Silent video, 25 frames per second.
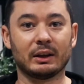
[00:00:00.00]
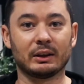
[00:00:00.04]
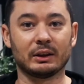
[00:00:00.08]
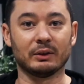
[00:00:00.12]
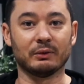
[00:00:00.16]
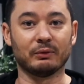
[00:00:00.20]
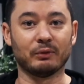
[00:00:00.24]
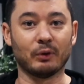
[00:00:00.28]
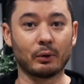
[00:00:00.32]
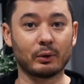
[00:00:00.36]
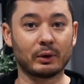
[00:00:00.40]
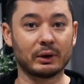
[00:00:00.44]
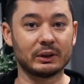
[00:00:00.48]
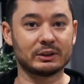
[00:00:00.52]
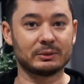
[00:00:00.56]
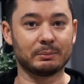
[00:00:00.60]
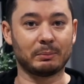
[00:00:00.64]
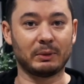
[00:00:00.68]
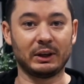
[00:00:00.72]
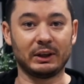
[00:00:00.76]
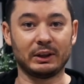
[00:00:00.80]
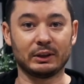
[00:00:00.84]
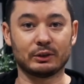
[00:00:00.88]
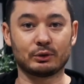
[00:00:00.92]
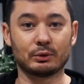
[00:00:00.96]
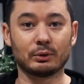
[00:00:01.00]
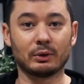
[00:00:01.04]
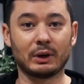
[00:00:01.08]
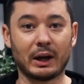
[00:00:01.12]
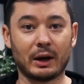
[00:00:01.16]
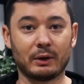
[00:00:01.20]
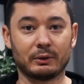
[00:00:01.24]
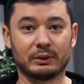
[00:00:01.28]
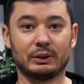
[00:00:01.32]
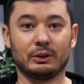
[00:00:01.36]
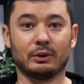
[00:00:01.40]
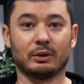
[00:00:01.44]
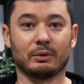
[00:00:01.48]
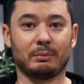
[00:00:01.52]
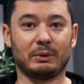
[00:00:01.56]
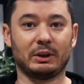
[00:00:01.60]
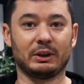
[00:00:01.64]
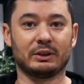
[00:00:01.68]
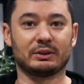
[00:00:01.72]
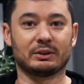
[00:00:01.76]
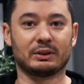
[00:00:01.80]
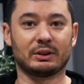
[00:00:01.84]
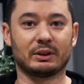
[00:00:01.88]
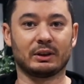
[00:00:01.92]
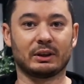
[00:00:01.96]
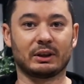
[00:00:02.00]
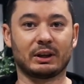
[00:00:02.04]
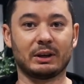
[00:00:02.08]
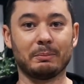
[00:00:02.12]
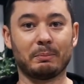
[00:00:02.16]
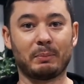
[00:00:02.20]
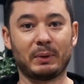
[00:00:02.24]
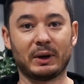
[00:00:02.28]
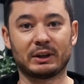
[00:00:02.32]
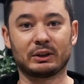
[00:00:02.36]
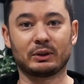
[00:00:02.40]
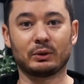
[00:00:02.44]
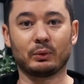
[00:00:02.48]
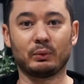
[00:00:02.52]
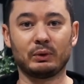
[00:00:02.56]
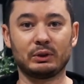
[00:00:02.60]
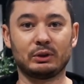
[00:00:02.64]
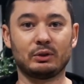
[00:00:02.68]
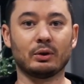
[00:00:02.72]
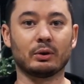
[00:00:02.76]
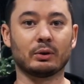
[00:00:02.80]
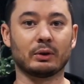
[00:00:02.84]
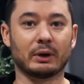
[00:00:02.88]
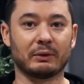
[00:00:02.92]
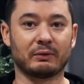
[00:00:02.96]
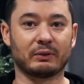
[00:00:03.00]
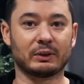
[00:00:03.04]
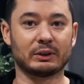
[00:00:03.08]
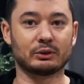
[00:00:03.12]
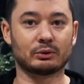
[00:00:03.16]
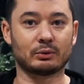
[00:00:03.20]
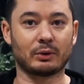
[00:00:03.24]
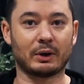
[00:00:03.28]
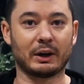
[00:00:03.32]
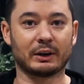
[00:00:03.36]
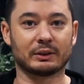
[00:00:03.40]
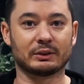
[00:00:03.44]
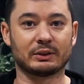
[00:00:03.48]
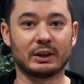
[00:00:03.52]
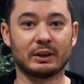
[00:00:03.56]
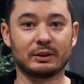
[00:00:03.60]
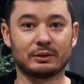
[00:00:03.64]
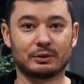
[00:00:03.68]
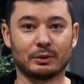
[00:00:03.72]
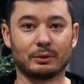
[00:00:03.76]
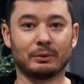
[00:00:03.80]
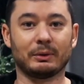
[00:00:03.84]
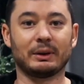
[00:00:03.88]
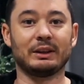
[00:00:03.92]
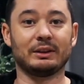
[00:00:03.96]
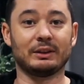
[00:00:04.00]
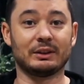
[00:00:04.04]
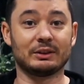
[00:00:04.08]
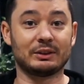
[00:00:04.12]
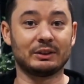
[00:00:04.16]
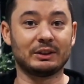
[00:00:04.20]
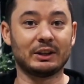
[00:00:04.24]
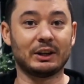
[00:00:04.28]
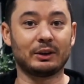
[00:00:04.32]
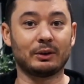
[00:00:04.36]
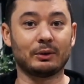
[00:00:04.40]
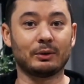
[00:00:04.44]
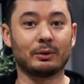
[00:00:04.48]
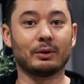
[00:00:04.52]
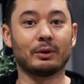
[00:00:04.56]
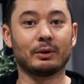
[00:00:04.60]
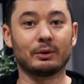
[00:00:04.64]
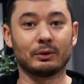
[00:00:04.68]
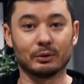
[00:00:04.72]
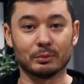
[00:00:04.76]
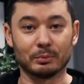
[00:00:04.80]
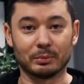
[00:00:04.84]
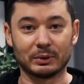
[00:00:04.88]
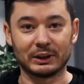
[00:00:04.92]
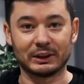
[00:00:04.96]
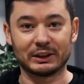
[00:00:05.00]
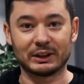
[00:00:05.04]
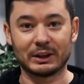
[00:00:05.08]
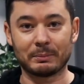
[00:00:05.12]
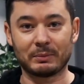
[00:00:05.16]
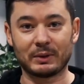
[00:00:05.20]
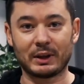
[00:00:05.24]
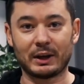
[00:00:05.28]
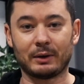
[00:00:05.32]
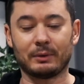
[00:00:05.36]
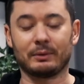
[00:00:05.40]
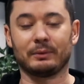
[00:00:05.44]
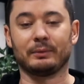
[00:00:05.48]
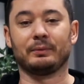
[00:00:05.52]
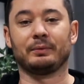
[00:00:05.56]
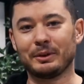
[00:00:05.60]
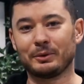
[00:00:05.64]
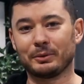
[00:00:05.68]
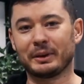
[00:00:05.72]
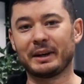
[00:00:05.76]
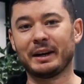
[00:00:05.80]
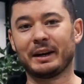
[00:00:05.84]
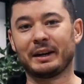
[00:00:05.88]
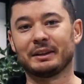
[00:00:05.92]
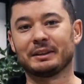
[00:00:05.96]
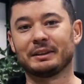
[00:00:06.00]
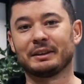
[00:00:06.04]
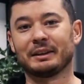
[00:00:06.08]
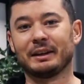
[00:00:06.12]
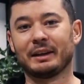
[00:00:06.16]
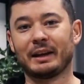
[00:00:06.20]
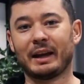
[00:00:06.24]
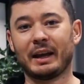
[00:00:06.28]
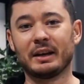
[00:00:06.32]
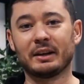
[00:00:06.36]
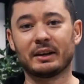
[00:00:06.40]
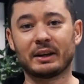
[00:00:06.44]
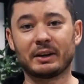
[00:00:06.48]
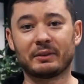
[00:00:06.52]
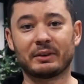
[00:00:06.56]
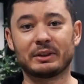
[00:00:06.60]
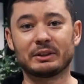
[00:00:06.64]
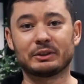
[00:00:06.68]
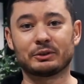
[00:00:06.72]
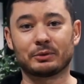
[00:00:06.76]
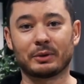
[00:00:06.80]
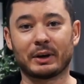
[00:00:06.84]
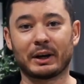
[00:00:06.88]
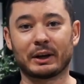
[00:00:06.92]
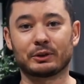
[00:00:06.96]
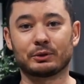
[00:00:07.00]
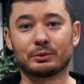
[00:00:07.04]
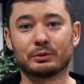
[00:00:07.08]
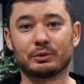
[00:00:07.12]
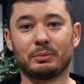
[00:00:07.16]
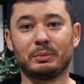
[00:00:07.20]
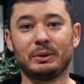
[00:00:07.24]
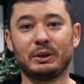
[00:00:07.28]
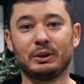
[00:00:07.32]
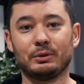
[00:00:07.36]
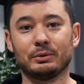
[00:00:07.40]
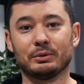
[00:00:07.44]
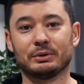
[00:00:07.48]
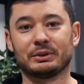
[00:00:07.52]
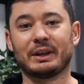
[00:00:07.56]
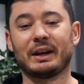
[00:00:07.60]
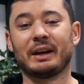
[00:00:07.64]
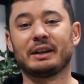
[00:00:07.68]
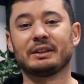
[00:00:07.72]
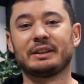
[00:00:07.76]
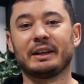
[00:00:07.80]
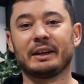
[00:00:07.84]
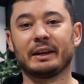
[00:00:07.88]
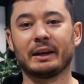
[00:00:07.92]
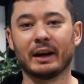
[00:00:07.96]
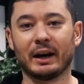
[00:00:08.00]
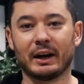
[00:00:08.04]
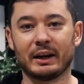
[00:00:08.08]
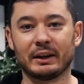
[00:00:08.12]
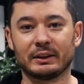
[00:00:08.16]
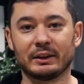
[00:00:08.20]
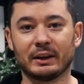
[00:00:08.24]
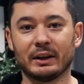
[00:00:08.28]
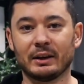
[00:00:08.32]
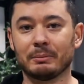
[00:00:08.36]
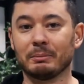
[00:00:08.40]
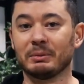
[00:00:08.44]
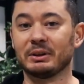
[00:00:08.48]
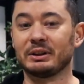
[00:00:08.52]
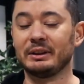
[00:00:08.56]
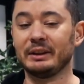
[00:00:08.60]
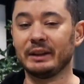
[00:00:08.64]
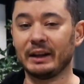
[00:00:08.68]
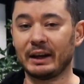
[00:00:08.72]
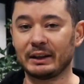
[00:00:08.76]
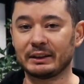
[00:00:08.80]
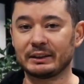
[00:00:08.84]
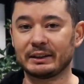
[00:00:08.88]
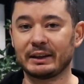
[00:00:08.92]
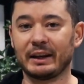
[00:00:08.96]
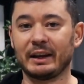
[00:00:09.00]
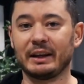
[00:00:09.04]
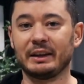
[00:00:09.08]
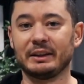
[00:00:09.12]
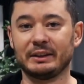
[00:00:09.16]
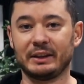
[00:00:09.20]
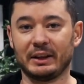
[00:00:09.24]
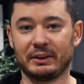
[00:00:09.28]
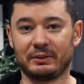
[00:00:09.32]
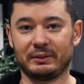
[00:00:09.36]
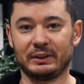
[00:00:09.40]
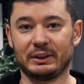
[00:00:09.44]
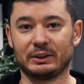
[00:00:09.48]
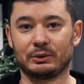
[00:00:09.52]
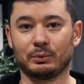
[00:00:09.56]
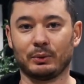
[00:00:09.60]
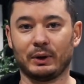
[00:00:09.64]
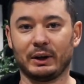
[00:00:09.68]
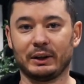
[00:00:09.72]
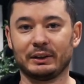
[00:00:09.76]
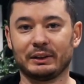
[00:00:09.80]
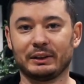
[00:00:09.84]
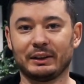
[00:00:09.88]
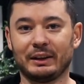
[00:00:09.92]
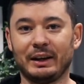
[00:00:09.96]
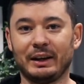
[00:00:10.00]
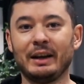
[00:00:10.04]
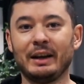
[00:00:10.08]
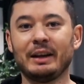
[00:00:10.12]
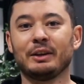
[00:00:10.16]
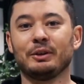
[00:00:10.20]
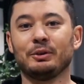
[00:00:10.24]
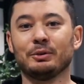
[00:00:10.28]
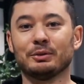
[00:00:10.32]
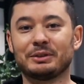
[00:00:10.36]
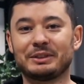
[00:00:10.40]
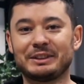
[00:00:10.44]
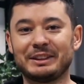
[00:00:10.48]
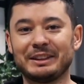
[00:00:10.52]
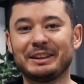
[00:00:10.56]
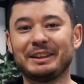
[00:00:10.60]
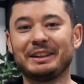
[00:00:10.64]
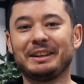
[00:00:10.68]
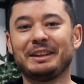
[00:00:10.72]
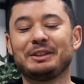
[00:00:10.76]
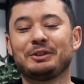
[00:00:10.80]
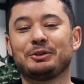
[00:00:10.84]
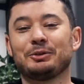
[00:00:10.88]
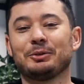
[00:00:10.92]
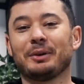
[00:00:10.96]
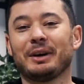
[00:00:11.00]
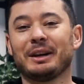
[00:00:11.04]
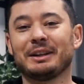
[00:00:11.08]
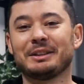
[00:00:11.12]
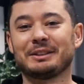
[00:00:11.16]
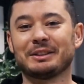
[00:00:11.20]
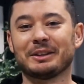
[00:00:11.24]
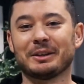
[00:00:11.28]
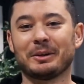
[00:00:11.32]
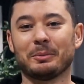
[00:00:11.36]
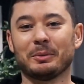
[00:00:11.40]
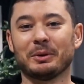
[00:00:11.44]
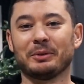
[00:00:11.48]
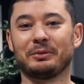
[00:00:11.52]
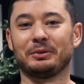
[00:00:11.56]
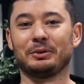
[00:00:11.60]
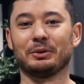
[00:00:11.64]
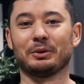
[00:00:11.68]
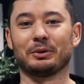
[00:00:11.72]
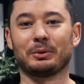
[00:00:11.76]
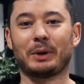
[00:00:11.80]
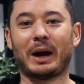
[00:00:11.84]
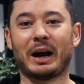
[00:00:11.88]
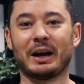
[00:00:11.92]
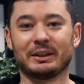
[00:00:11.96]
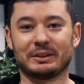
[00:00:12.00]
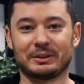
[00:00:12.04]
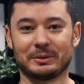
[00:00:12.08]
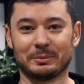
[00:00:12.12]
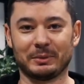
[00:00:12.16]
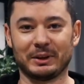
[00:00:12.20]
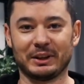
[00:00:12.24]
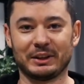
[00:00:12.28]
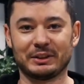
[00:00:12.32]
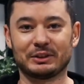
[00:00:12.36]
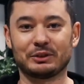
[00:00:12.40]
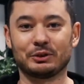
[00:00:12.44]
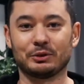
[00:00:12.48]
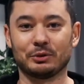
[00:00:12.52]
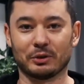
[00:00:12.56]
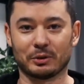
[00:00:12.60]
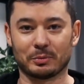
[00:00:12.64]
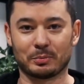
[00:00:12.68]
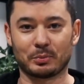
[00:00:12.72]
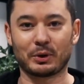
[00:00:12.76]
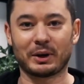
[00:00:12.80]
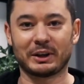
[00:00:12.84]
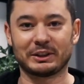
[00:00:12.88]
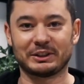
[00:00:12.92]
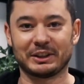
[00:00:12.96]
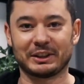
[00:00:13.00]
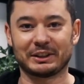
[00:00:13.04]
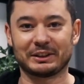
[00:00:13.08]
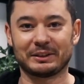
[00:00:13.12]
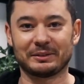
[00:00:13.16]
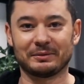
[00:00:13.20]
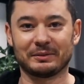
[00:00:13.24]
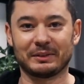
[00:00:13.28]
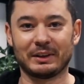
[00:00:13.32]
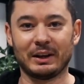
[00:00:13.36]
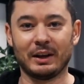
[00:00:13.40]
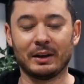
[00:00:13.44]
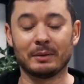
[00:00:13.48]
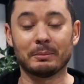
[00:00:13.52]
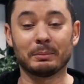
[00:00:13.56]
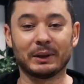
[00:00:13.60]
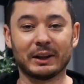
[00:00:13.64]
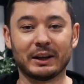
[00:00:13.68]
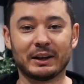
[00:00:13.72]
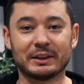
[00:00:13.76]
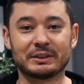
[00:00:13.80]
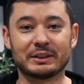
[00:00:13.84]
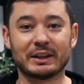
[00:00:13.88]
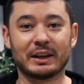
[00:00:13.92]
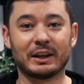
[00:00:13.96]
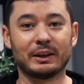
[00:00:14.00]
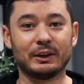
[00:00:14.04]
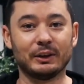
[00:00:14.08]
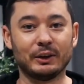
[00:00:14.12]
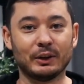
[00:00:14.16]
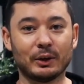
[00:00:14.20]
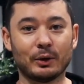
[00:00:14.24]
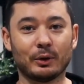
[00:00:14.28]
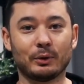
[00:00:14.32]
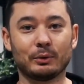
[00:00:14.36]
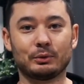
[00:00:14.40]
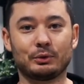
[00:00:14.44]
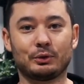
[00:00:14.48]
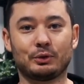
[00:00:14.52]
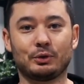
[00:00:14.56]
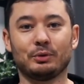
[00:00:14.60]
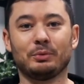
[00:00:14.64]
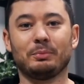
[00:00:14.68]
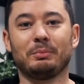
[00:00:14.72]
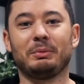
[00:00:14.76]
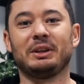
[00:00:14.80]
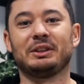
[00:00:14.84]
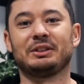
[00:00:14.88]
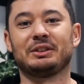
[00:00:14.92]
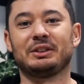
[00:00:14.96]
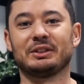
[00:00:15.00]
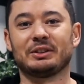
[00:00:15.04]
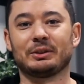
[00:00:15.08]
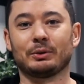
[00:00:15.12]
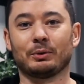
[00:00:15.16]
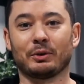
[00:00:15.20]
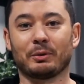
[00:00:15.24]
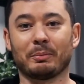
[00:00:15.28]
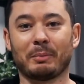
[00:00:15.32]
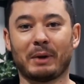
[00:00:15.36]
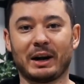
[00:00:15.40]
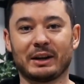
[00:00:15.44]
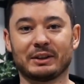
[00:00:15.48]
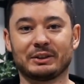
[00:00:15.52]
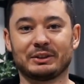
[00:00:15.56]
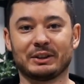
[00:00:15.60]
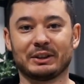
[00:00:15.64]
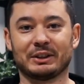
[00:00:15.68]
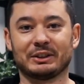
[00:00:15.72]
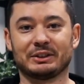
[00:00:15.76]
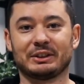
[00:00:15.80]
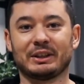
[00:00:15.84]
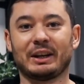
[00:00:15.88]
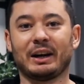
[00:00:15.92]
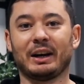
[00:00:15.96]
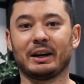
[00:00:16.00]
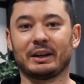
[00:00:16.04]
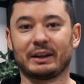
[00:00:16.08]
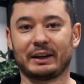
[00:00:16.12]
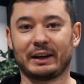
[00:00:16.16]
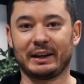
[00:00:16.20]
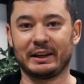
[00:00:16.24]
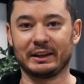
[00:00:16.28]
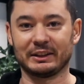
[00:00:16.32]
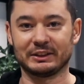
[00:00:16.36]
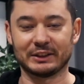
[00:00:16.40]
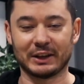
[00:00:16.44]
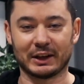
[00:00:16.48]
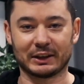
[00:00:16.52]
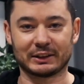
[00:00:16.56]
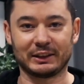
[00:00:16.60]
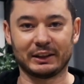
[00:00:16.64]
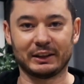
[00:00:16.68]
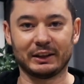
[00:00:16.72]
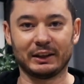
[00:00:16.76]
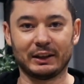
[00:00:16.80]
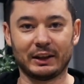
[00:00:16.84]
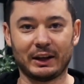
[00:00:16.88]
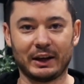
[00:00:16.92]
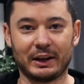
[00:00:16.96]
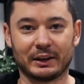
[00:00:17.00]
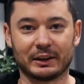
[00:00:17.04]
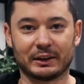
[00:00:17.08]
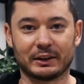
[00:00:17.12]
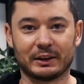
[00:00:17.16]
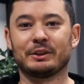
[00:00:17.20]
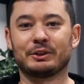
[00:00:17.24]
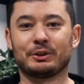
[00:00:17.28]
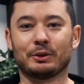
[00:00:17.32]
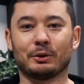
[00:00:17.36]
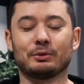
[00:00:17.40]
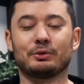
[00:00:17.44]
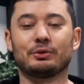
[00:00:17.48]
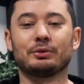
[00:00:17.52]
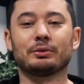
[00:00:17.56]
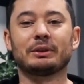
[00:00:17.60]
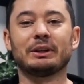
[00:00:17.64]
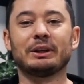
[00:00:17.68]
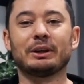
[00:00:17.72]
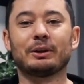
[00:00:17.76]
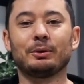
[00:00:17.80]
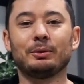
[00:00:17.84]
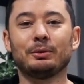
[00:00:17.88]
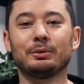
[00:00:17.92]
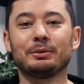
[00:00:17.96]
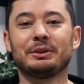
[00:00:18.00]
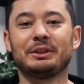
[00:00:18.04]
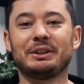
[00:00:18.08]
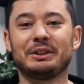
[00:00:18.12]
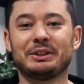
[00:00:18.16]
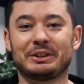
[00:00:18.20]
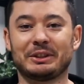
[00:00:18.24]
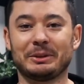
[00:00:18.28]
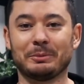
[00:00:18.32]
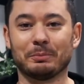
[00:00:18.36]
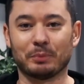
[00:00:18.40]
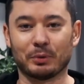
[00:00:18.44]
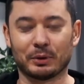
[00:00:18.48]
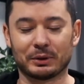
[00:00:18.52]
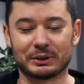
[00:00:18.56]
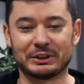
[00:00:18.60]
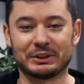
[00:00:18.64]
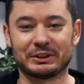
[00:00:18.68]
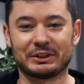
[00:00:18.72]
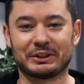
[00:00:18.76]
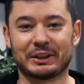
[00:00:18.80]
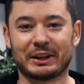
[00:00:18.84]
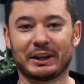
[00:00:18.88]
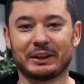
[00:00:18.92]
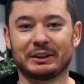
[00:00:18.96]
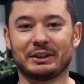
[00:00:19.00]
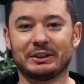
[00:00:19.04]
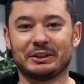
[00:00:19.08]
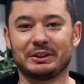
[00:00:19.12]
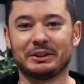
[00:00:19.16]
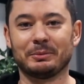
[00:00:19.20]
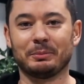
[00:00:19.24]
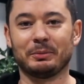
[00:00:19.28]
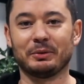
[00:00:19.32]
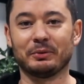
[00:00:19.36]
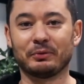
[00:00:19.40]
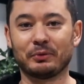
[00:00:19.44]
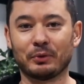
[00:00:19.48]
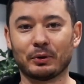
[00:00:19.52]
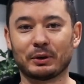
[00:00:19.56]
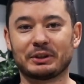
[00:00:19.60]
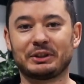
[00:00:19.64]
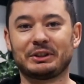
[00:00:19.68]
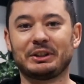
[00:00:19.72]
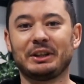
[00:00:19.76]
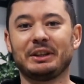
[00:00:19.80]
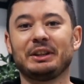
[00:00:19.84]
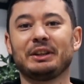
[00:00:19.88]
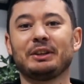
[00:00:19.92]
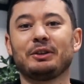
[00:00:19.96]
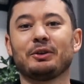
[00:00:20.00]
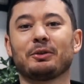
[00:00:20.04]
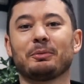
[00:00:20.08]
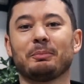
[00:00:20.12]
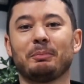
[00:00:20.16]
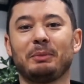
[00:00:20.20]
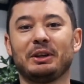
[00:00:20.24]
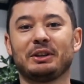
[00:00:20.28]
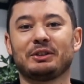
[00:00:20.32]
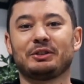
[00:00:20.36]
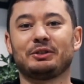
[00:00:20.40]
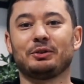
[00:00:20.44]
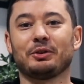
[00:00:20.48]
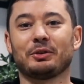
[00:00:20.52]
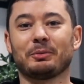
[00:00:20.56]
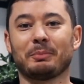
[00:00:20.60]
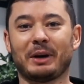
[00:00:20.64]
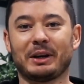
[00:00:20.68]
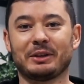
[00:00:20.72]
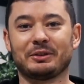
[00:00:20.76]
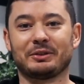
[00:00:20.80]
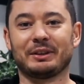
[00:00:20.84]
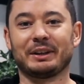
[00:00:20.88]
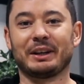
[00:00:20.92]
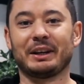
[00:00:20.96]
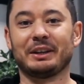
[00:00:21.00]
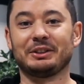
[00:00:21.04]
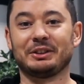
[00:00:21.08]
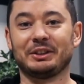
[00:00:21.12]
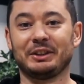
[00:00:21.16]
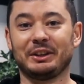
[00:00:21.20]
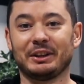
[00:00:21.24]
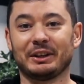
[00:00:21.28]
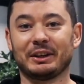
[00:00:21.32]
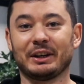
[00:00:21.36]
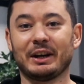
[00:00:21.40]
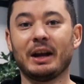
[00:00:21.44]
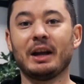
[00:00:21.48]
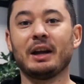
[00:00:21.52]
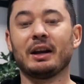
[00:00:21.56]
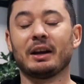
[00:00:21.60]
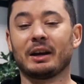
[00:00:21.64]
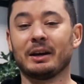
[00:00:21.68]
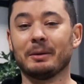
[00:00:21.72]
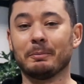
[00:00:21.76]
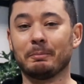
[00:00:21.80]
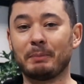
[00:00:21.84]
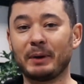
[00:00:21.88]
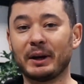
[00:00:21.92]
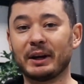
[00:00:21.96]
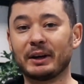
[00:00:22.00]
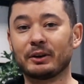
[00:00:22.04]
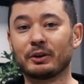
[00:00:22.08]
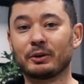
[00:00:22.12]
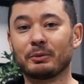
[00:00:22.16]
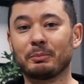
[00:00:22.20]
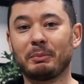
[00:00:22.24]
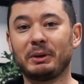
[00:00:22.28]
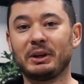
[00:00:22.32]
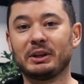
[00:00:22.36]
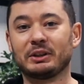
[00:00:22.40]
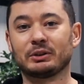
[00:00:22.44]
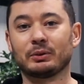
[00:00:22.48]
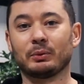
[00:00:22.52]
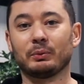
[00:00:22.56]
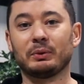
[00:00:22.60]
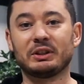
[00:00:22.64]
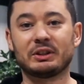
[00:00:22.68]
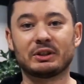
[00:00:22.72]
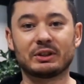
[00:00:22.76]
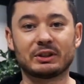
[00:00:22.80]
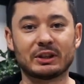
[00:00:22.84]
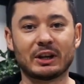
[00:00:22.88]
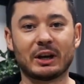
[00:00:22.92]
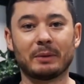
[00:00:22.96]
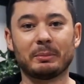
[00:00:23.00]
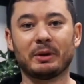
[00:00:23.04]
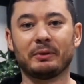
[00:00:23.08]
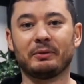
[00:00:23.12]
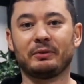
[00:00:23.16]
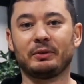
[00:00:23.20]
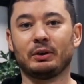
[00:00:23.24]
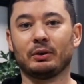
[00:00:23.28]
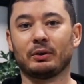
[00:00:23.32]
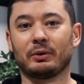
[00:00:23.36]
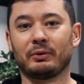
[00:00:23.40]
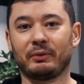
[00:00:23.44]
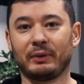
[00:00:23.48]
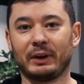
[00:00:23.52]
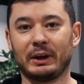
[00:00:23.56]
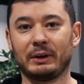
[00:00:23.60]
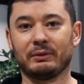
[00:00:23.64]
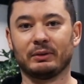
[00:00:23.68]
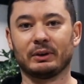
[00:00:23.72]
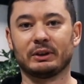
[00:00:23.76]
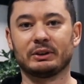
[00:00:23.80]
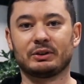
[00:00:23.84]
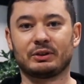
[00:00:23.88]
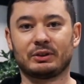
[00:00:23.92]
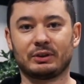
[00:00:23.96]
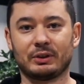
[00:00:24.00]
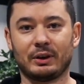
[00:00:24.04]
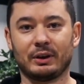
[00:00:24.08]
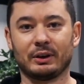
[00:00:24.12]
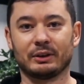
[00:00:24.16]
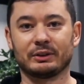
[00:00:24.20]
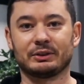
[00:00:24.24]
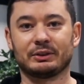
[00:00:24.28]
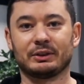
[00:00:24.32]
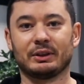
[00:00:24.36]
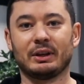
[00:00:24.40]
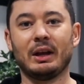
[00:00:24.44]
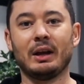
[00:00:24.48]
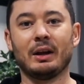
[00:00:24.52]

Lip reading: the vocals being too loud in your mix compared with your reference tracks, so in the scenario you bring them down. You get it. A reference track should be used as a guide, but not a definite one. You still need to add some of your awesomeness to your project. Plus, no two mixes or masters are exactly alike. So to conclude this important strategy, before sending your mix to your mastering engineer, compare your mix with some of your favorite songs.